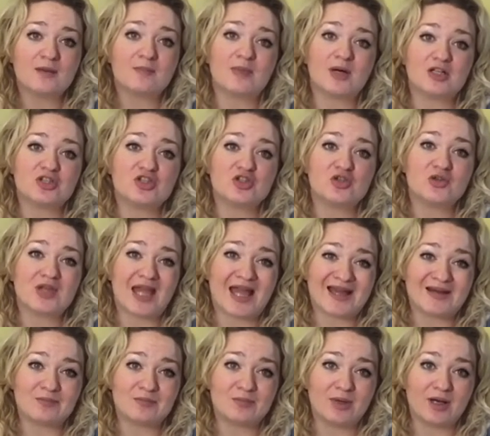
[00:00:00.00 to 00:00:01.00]
but you
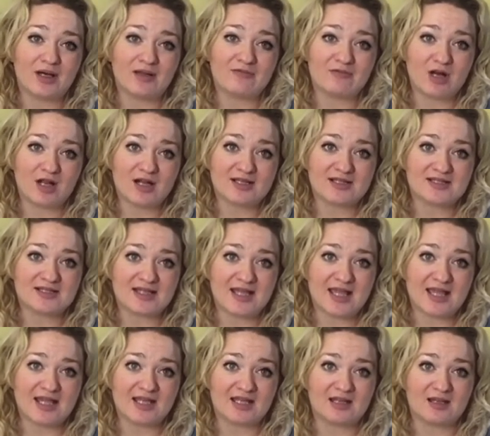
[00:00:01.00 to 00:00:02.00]
can buy rice
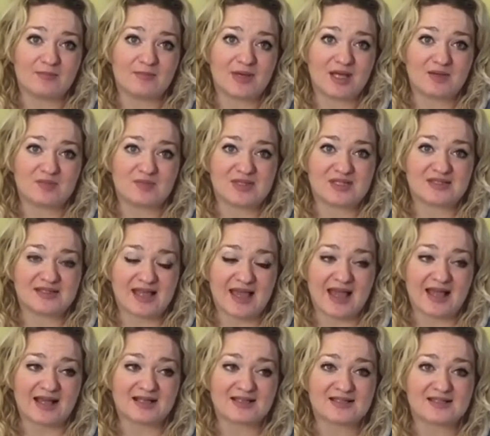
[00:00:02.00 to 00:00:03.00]
in paper
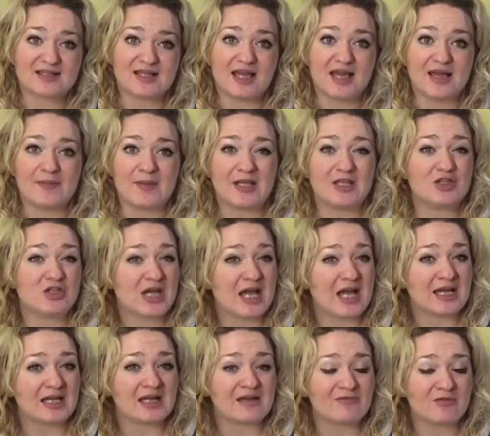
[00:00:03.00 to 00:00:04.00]
sacks, and you
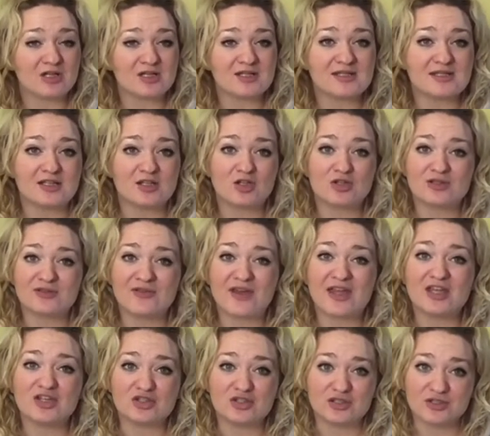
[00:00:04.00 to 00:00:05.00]
can get rice in a lot of
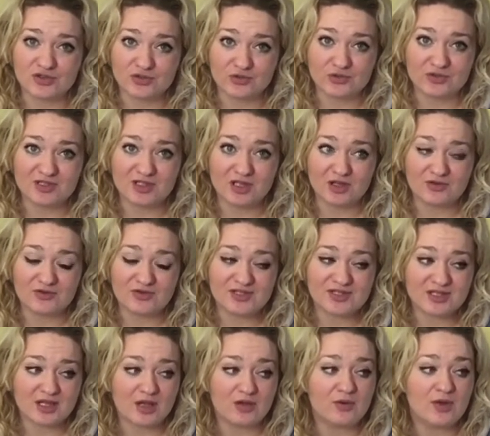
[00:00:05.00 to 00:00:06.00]
Asian stores loose,
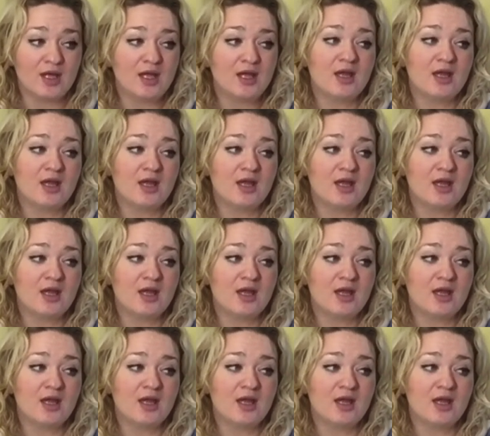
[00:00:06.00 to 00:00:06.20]
so